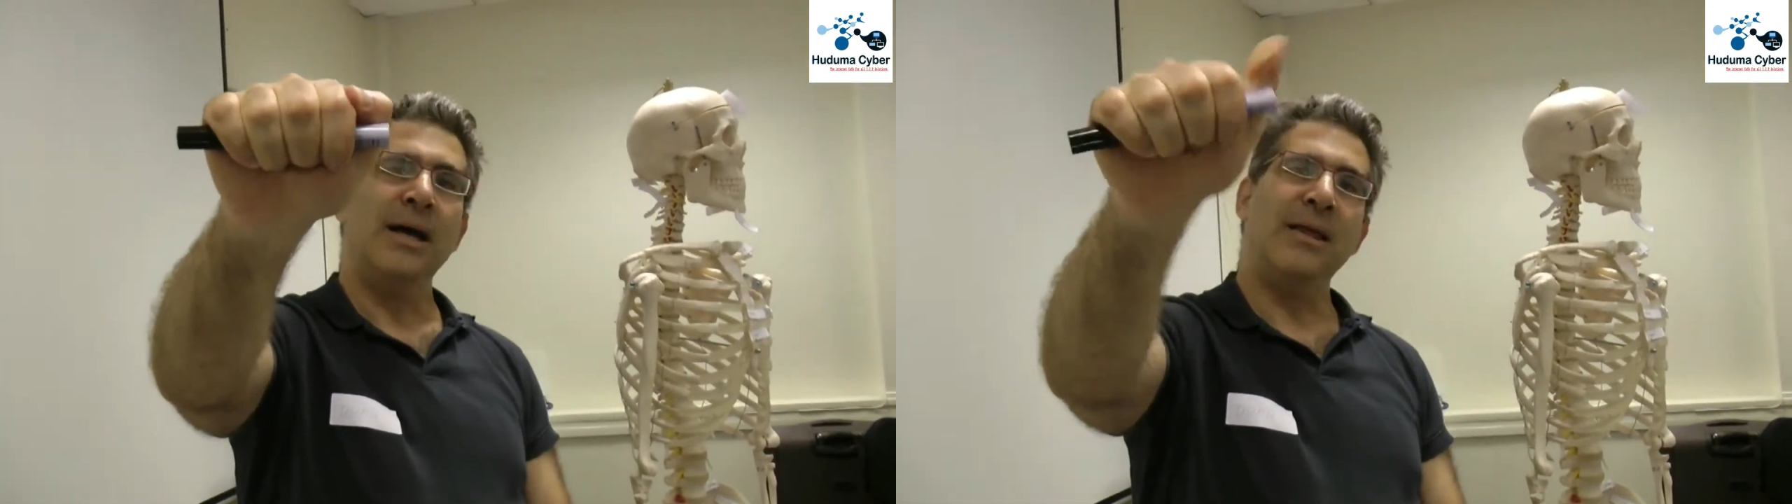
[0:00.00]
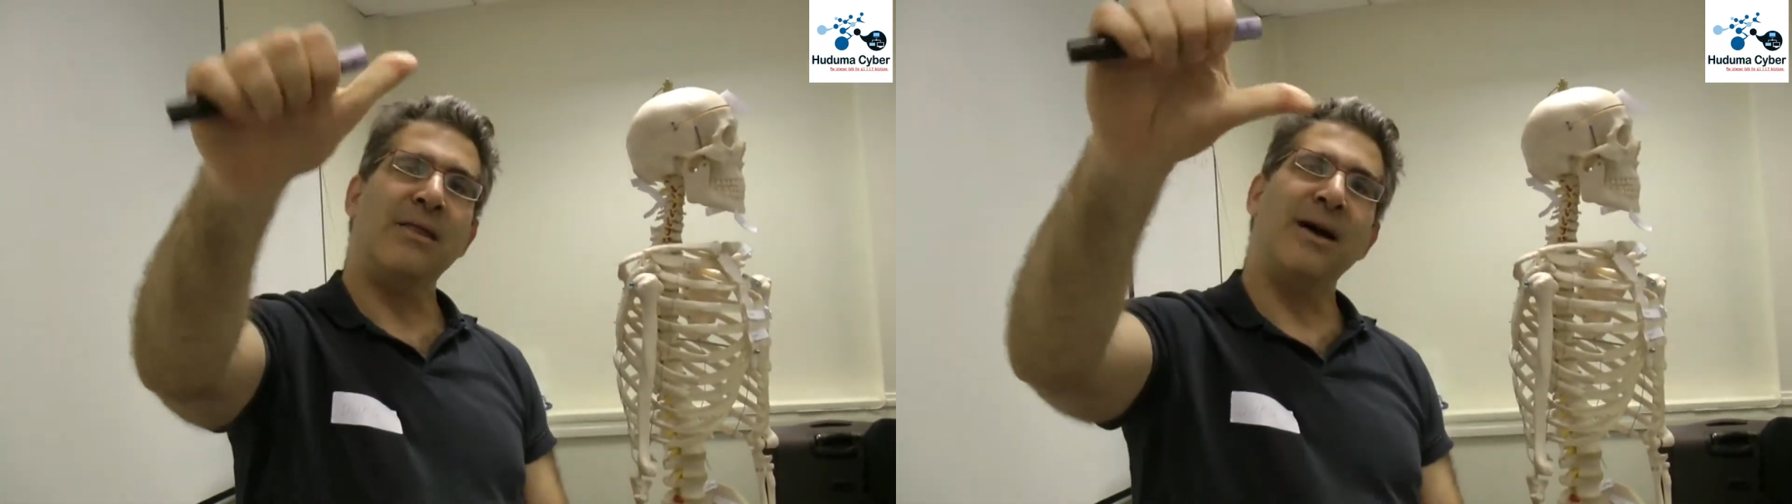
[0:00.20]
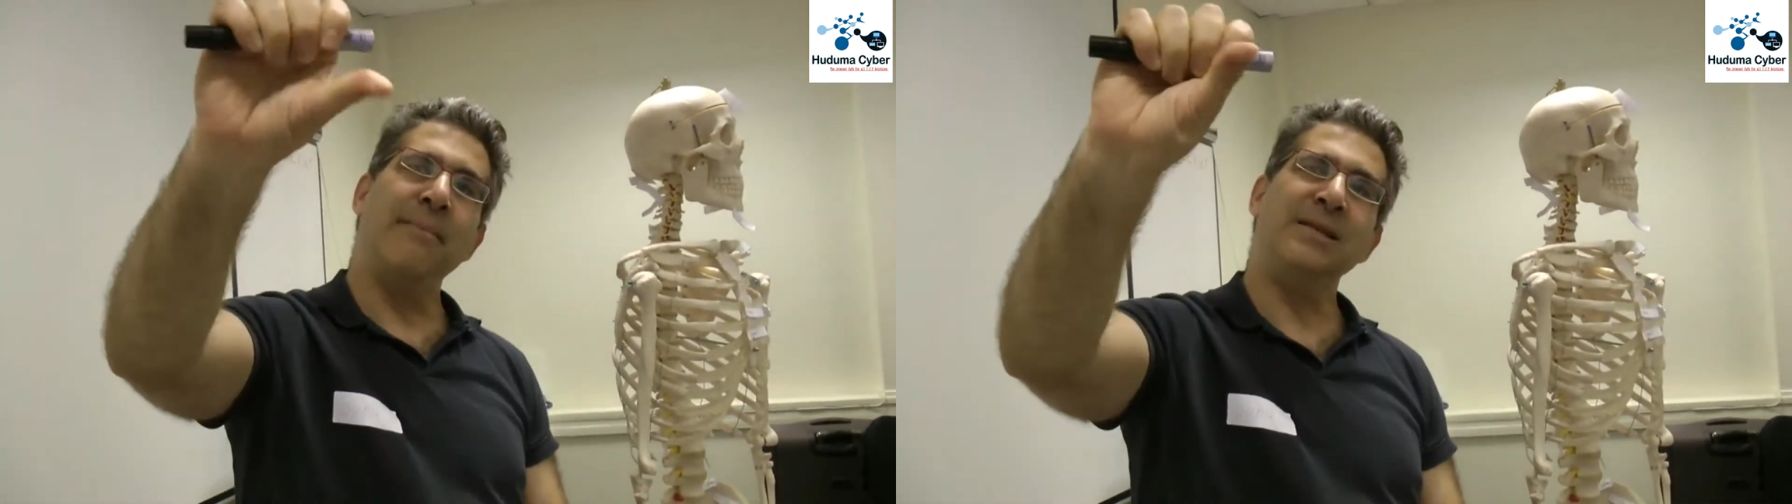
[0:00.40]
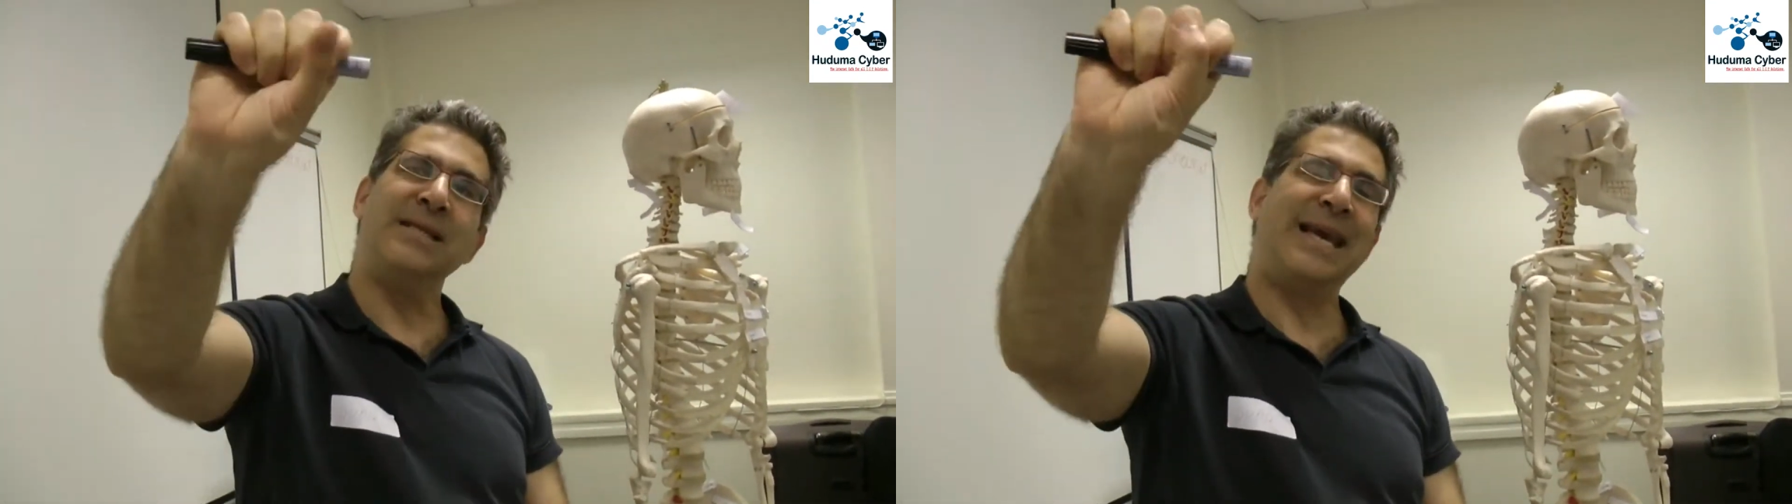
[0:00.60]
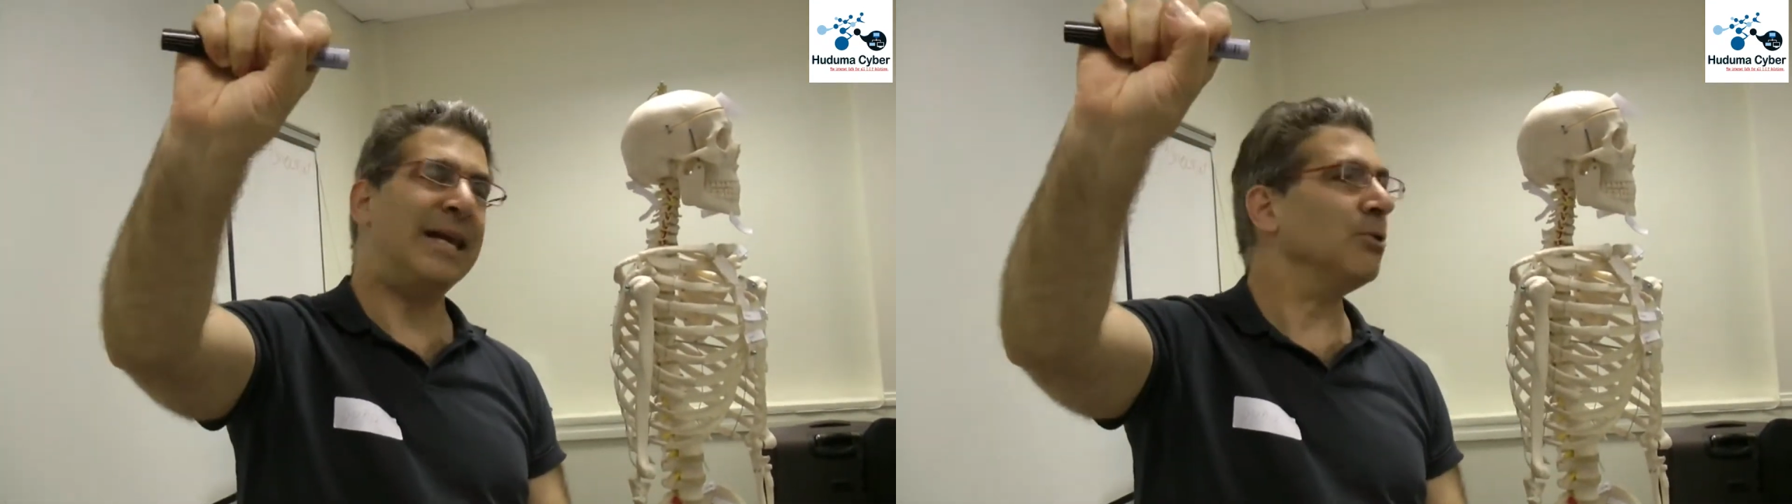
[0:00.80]
The
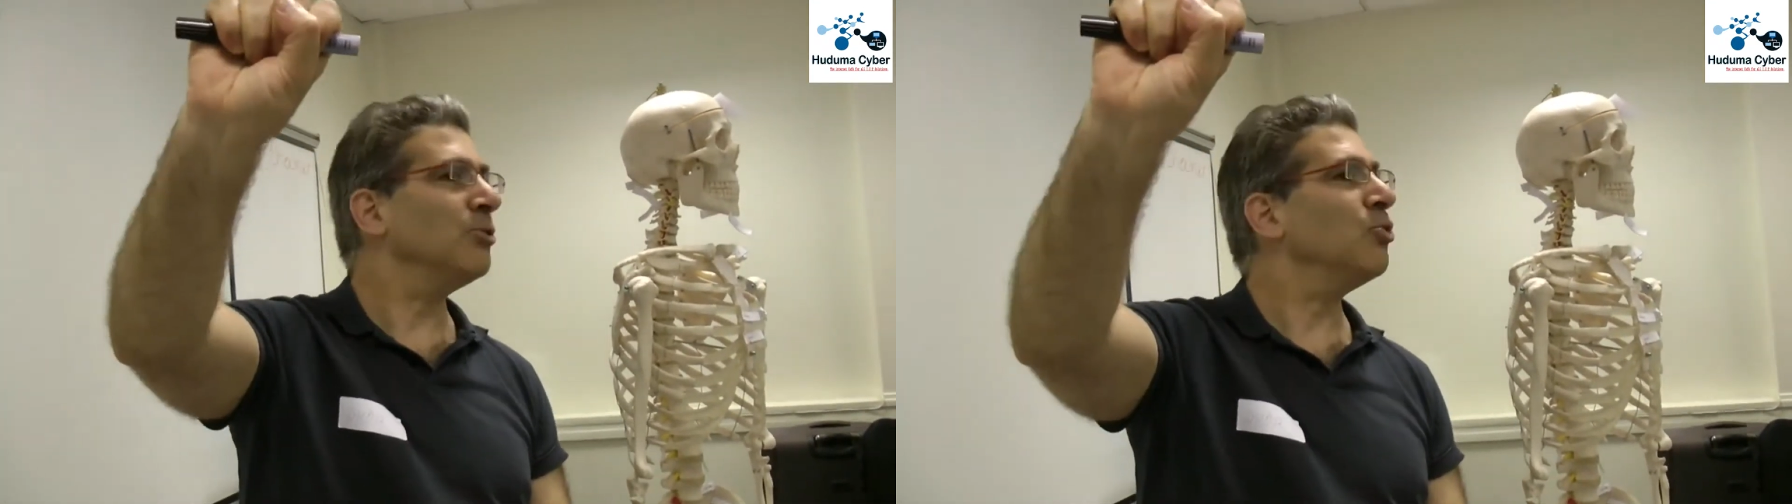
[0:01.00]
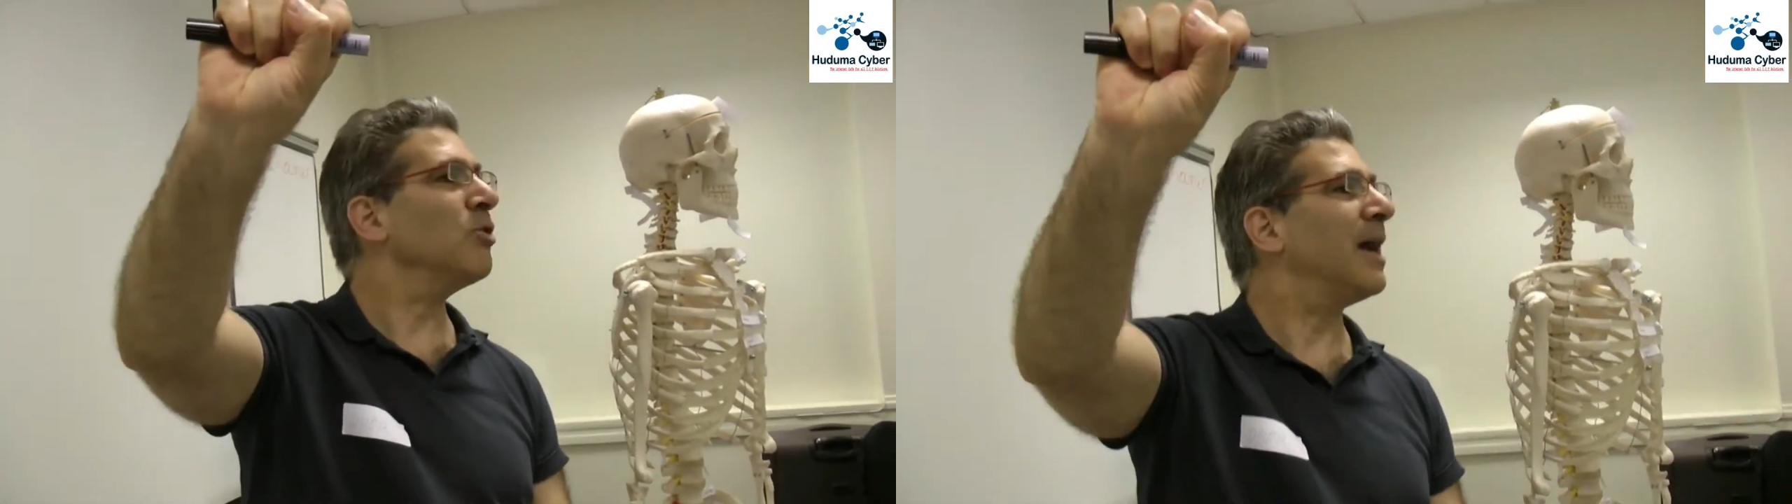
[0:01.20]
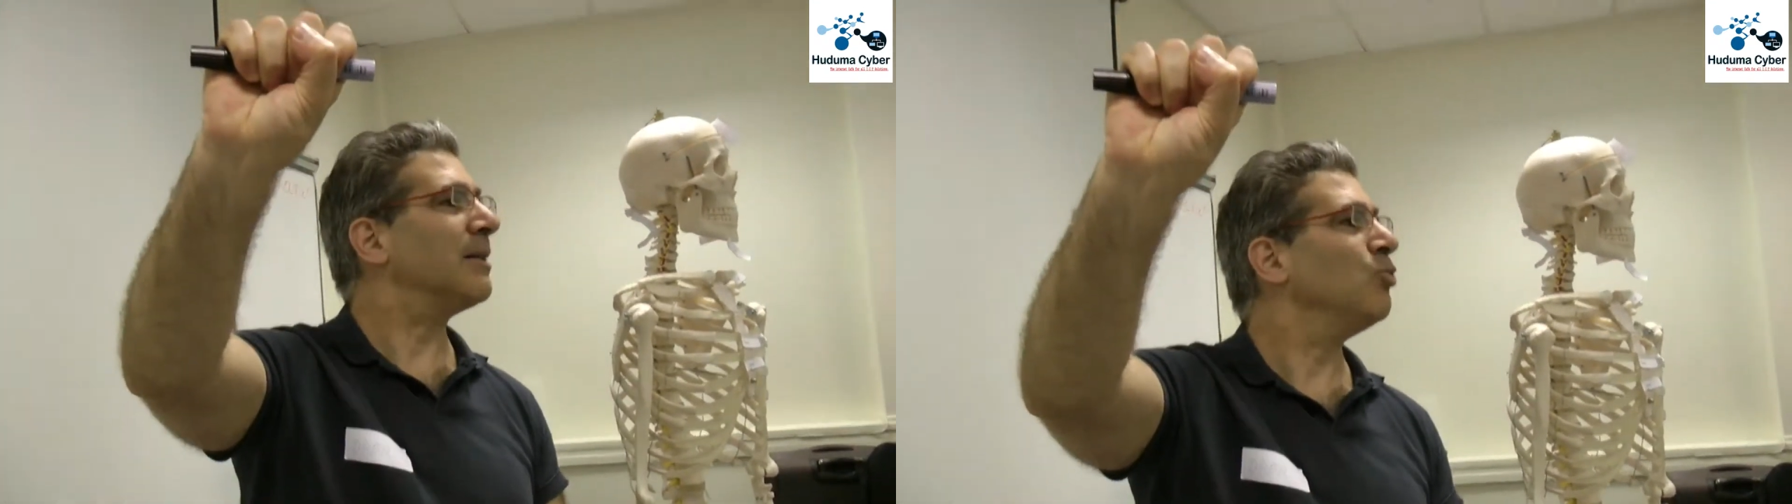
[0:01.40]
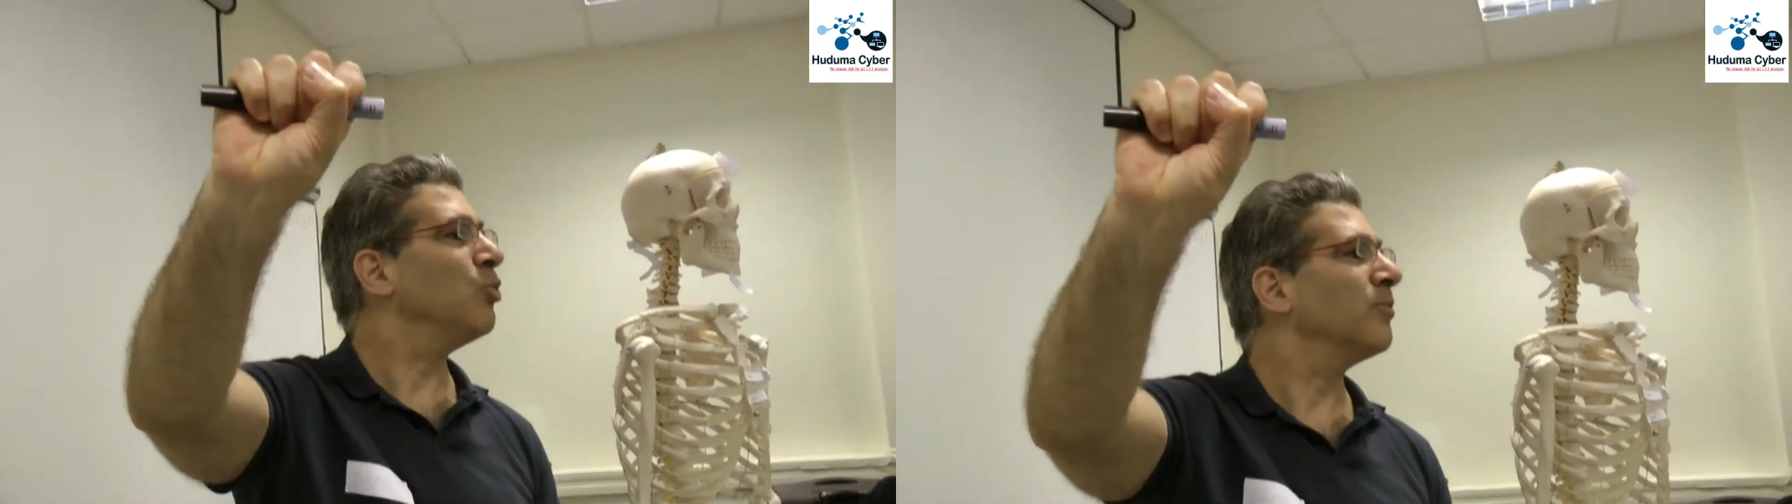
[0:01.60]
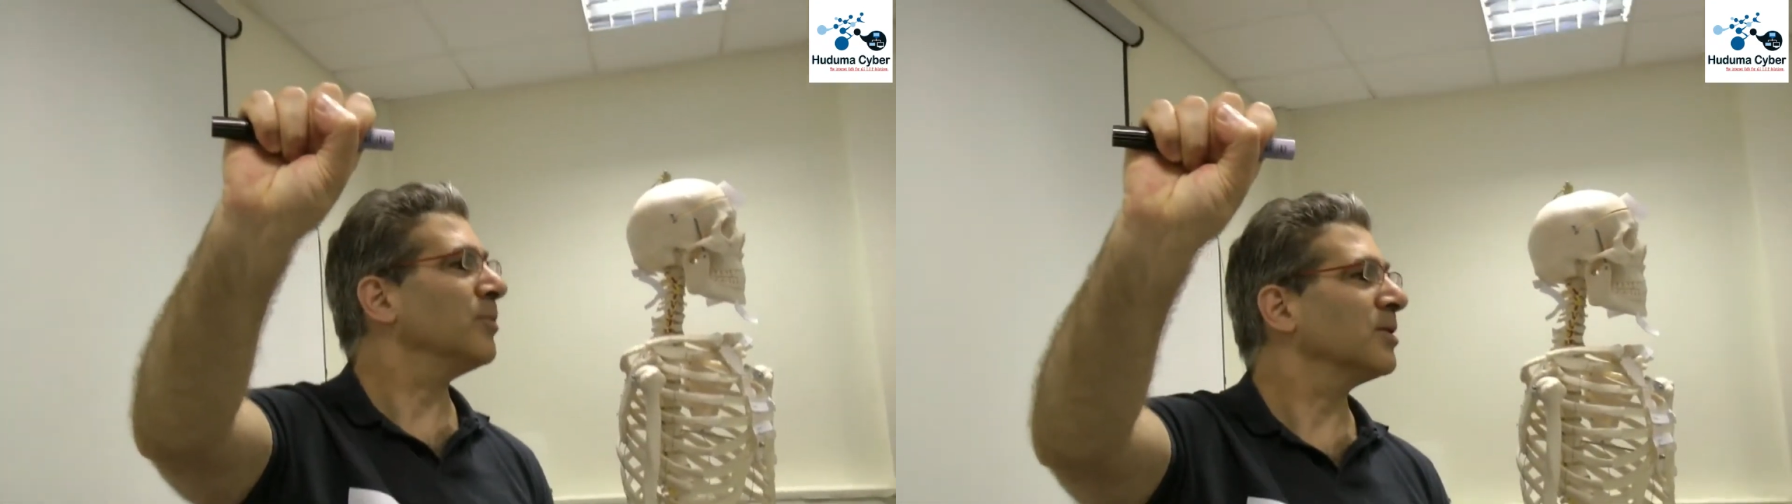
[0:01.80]
thumbs cannot do that
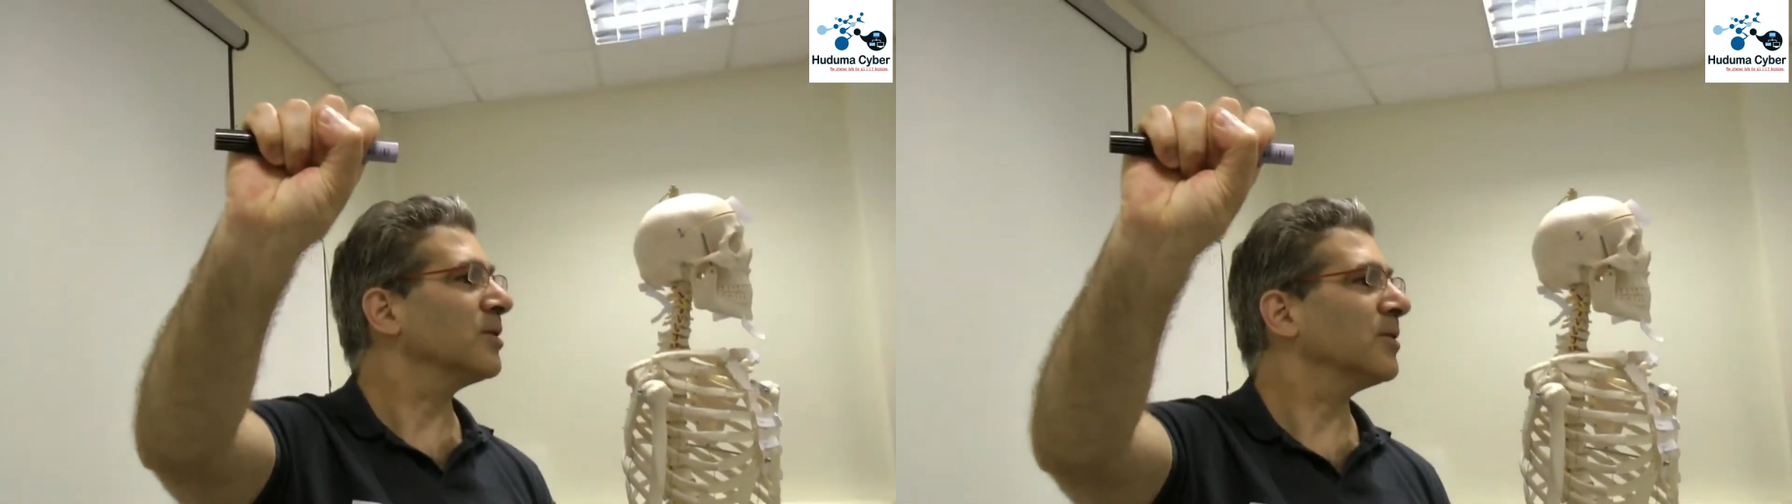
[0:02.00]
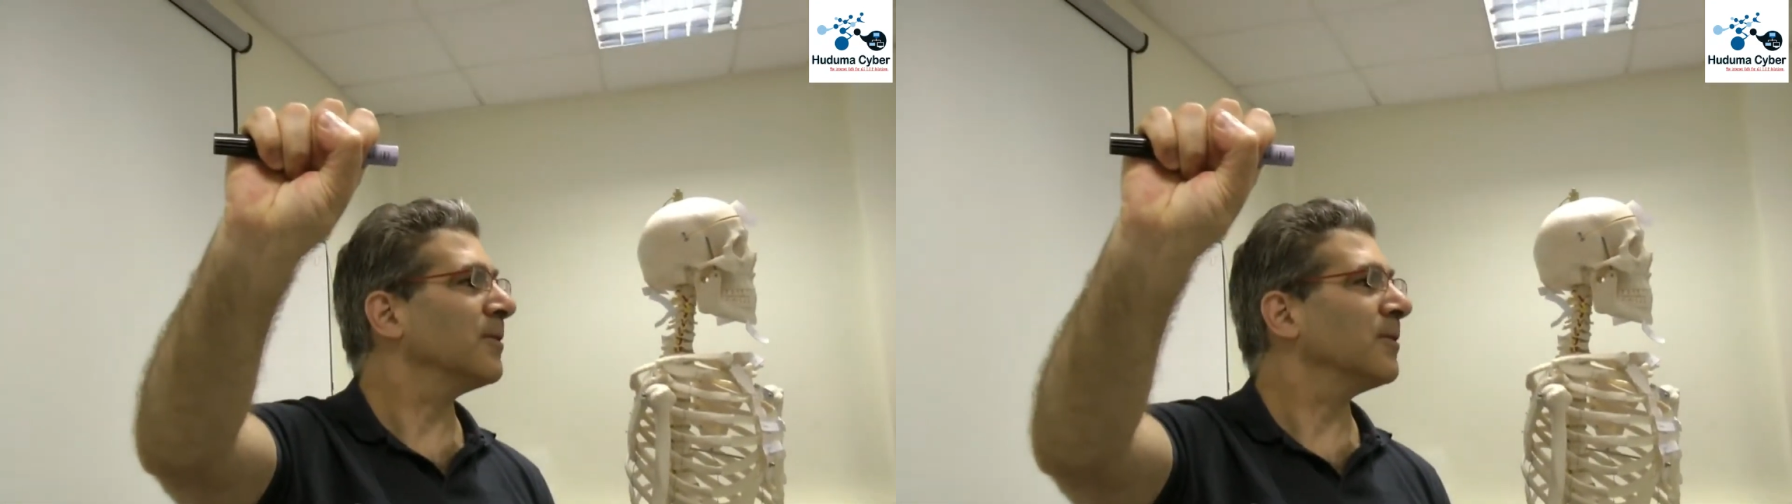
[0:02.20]
movement.